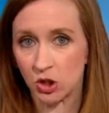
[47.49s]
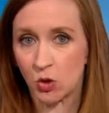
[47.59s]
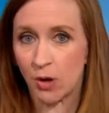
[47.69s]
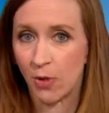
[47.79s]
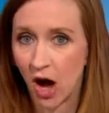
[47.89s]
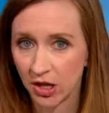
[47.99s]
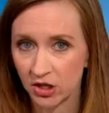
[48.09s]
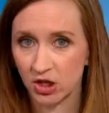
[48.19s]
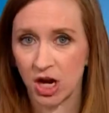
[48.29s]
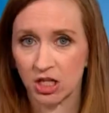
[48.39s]
to
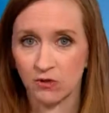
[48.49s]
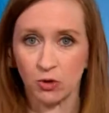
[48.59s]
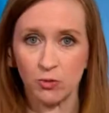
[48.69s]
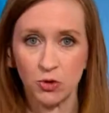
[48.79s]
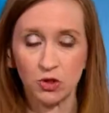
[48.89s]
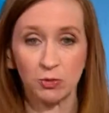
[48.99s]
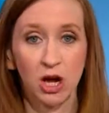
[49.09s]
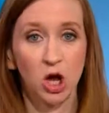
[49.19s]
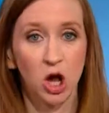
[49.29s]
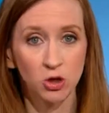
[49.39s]
apologize for abuse
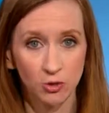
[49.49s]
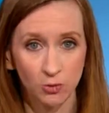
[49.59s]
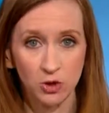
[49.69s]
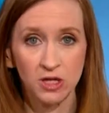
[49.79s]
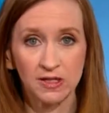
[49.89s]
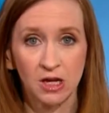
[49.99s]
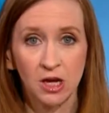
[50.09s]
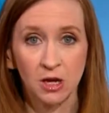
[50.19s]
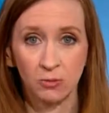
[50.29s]
by other priests